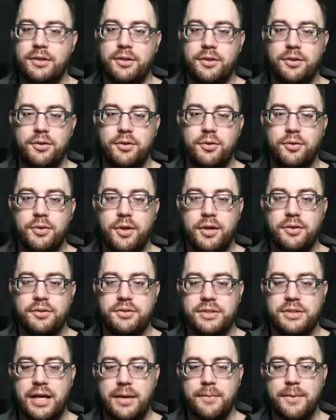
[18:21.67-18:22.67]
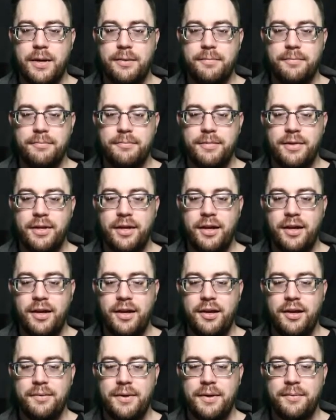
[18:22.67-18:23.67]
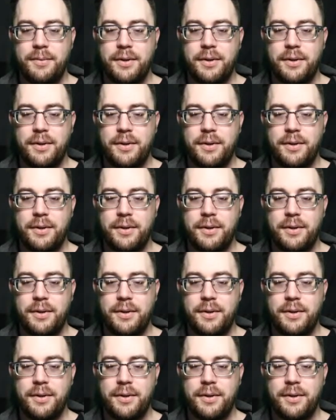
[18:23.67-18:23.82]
Who knows? Time wipe? We have Planar